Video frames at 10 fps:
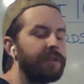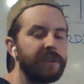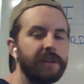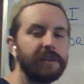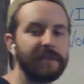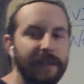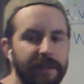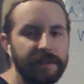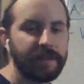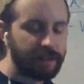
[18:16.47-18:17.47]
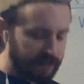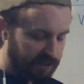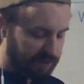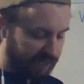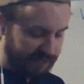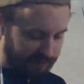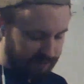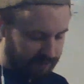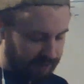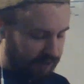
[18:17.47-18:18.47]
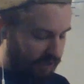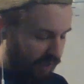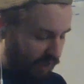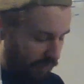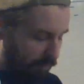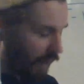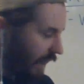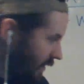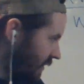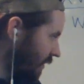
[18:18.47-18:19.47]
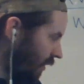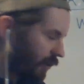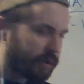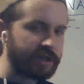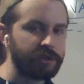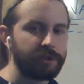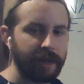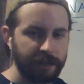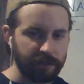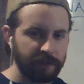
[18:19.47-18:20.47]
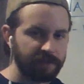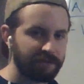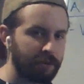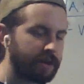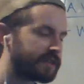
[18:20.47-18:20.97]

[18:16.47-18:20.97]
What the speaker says: the good news is you can, but there are no contractions for it.